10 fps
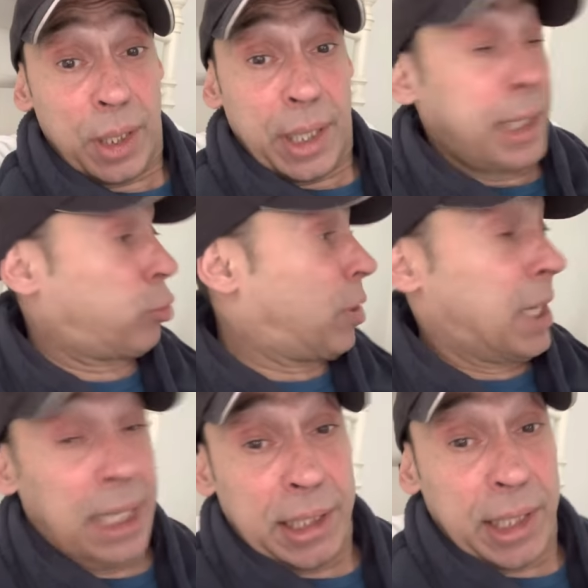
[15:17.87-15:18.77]
He's
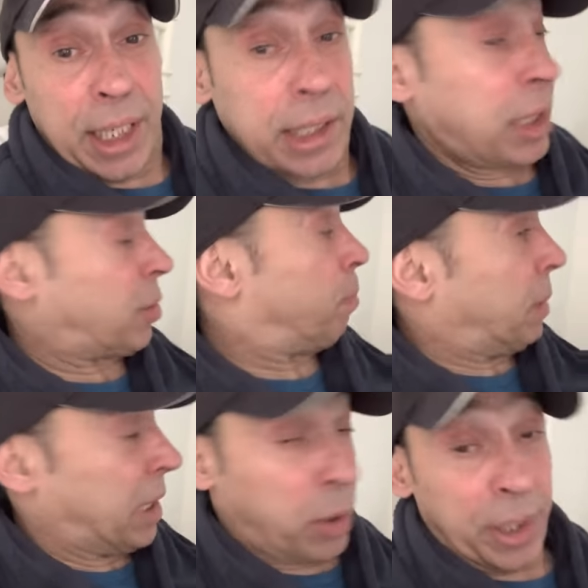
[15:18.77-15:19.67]
realistic. He doesn't
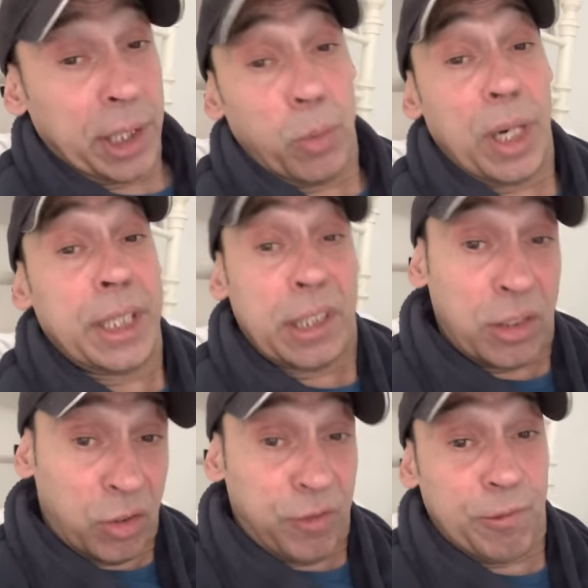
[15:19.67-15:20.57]
pick on anyone. He
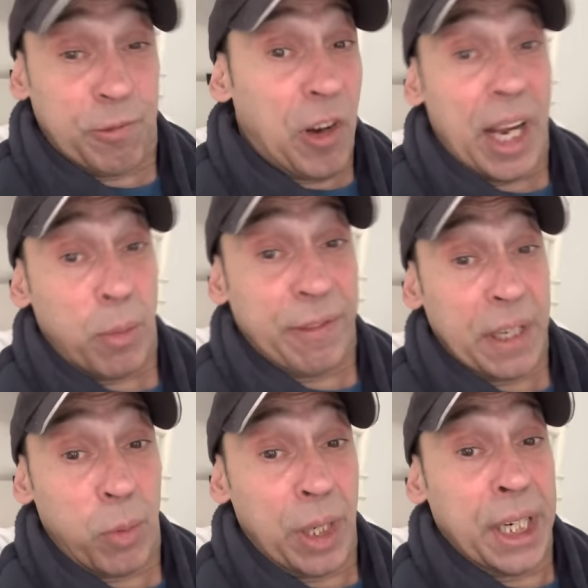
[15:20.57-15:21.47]
doesn't fight with
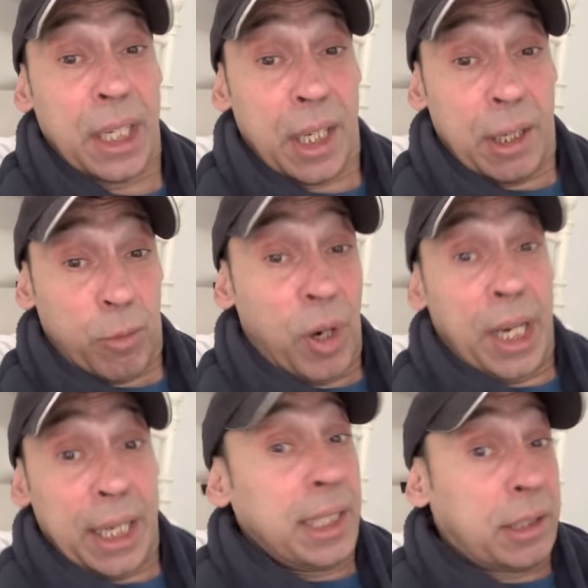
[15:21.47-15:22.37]
anyone,
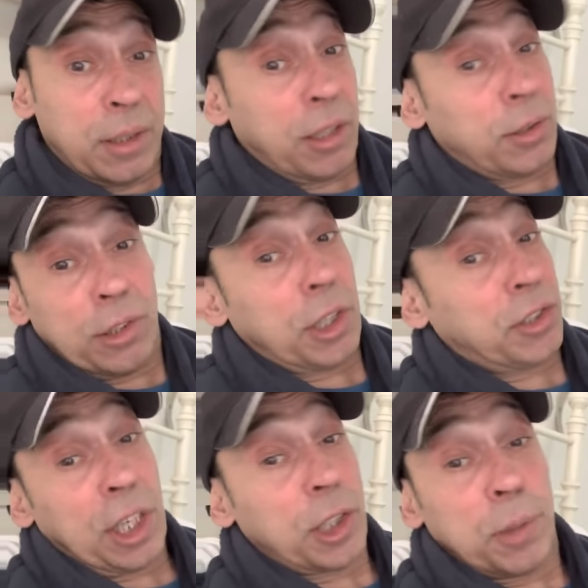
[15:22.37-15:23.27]
right? He just
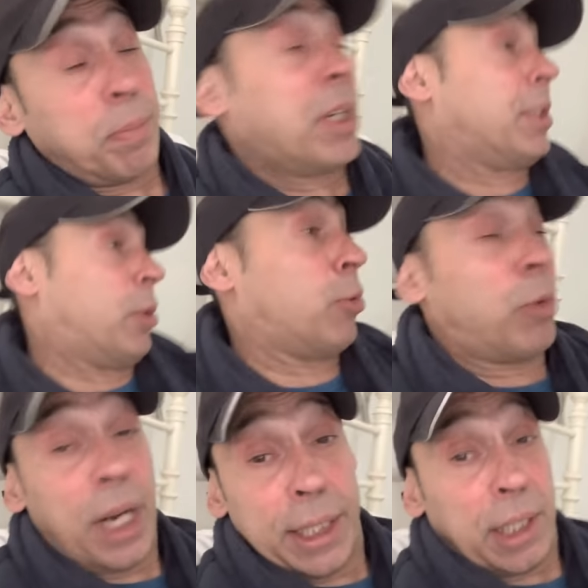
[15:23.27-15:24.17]
does his birdie,
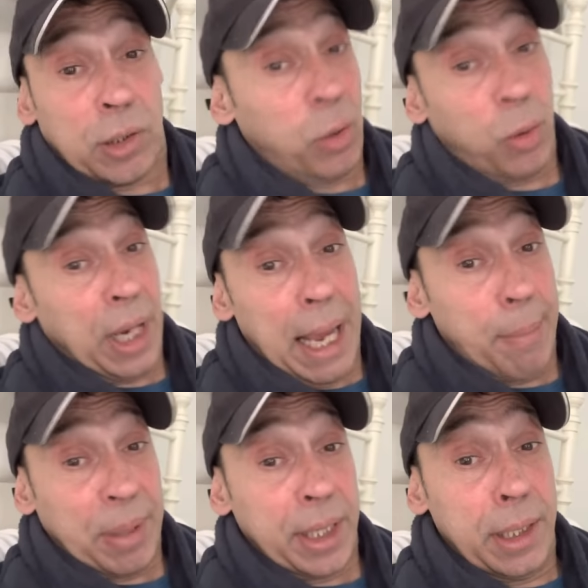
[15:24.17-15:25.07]
all right. He doesn't look
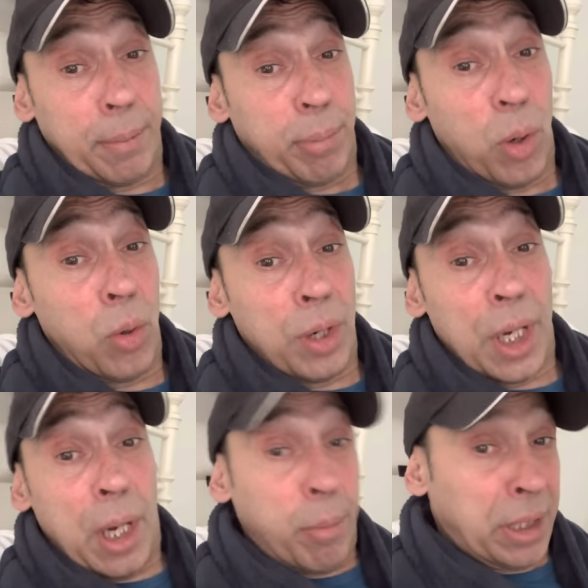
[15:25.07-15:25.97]
happy, Paul,
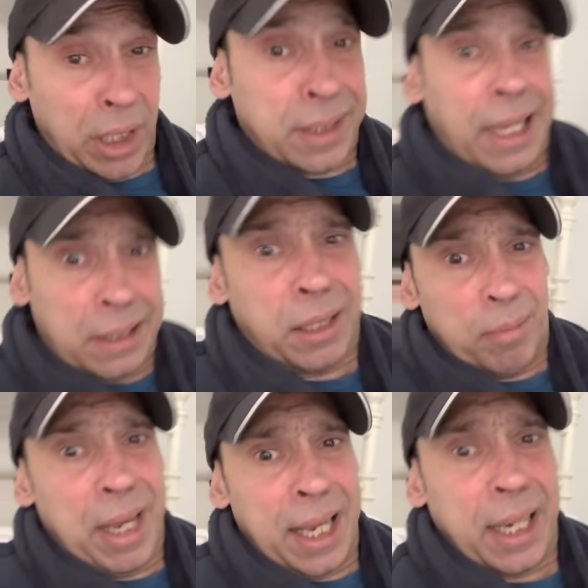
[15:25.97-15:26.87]
but he's a decent
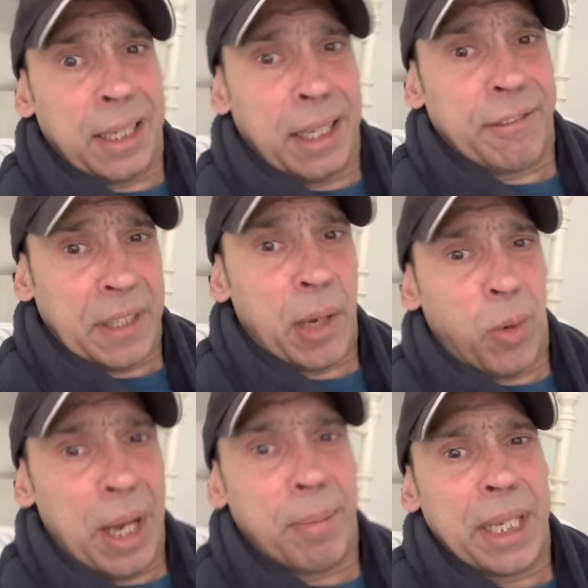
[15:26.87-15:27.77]
man, if you get
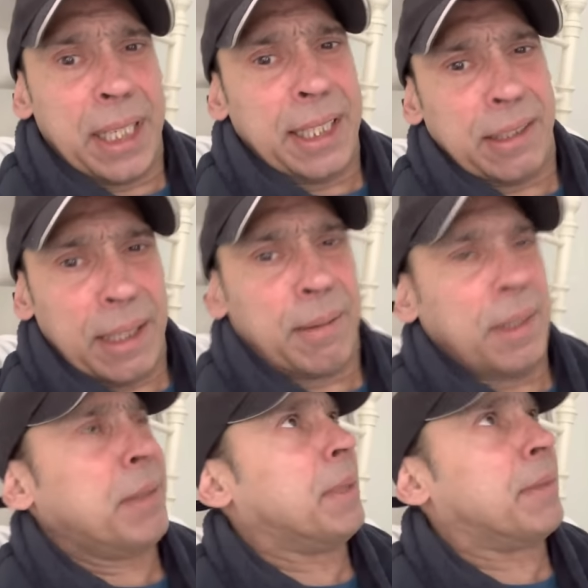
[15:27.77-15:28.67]
what I mean.
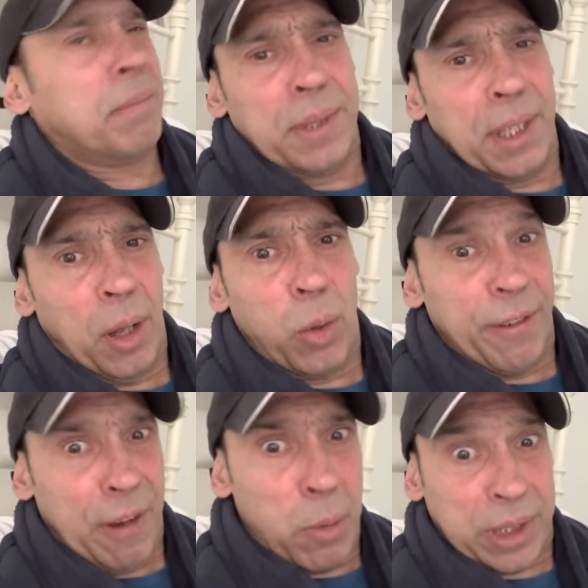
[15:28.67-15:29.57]
He, you know,
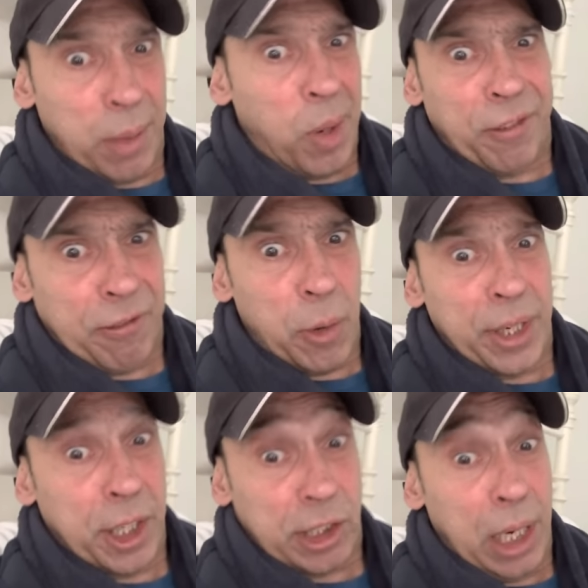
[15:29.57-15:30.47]
if I was him, I'd throw him
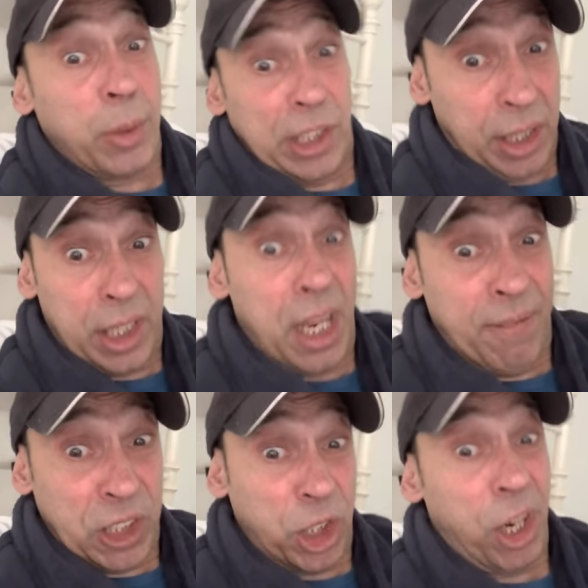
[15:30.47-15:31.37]
in the towel. He's
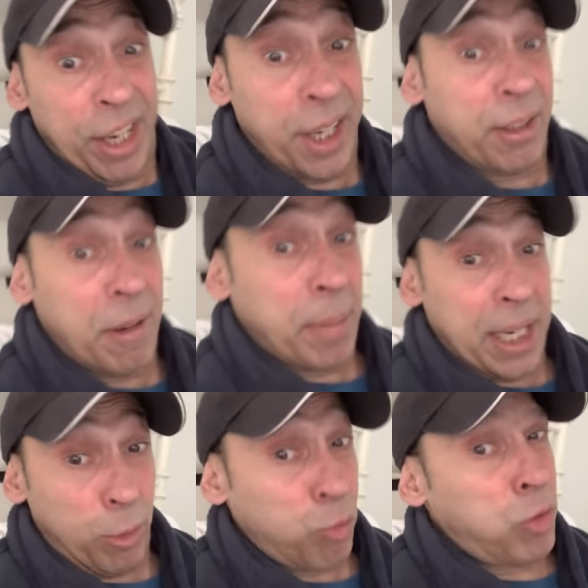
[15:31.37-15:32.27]
another giant of a
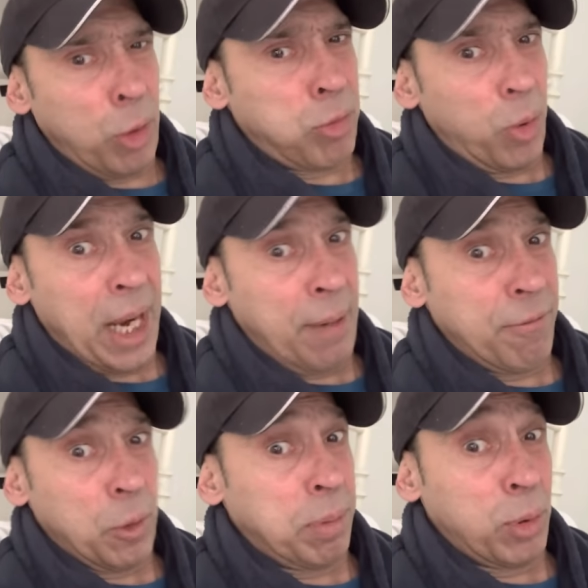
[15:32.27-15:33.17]
man, a real, real
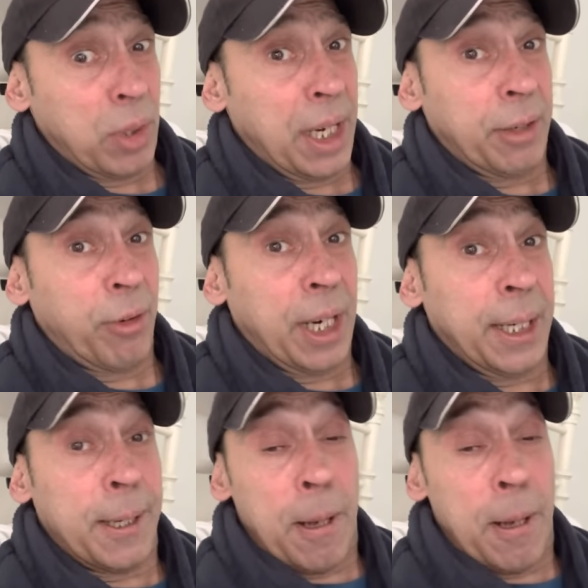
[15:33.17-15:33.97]
handful, Paul Glenn, right?